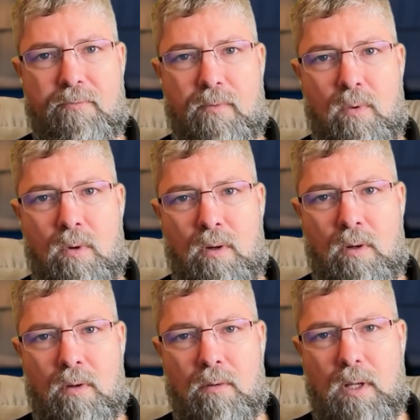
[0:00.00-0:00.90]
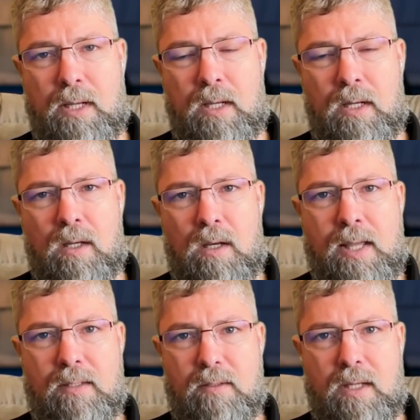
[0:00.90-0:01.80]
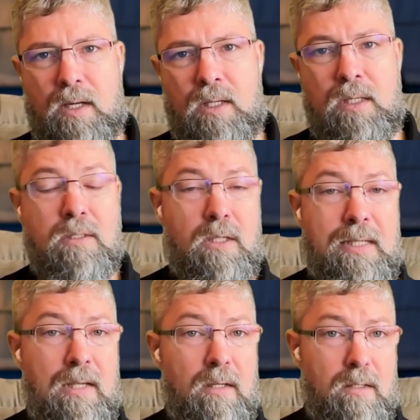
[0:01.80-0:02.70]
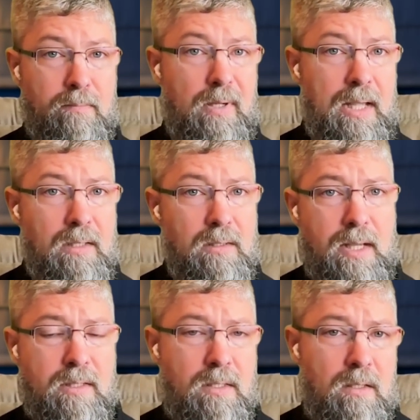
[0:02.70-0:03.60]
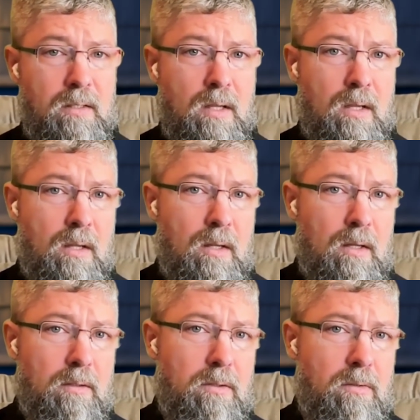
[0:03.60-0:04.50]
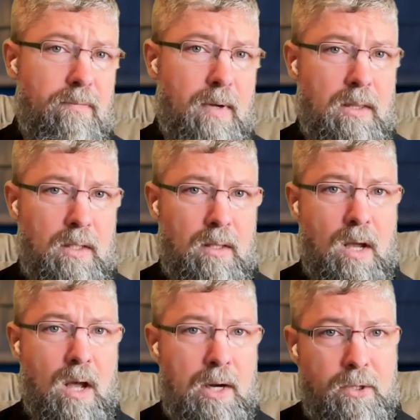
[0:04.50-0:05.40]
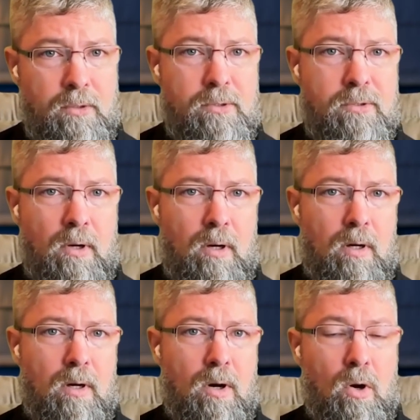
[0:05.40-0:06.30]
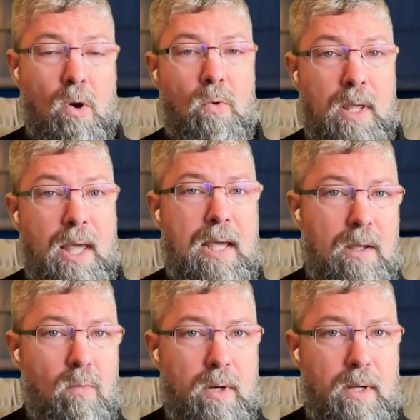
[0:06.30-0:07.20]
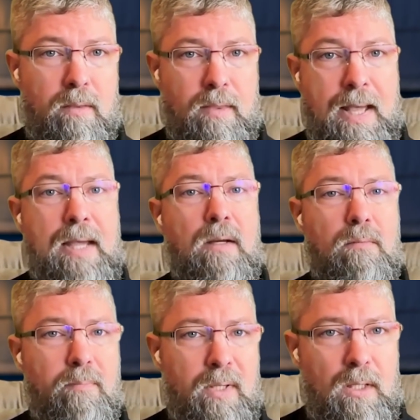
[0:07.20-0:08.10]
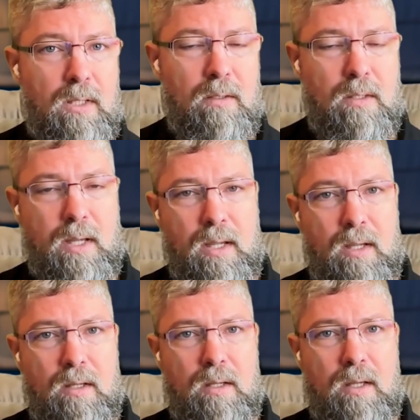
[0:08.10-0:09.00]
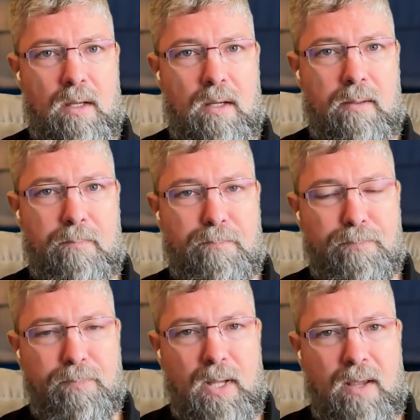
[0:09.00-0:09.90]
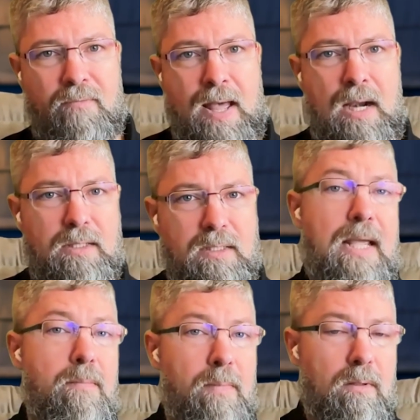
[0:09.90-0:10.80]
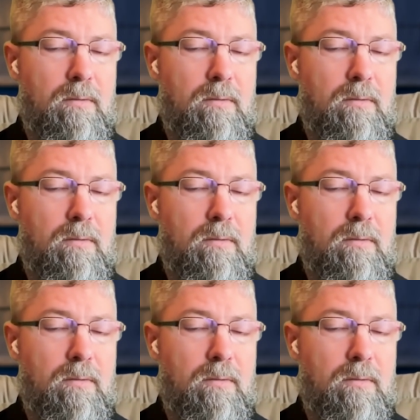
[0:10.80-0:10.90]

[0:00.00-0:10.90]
for clients that need to get compliance testing? Do you find that the auditors are okay with that being a valid statement?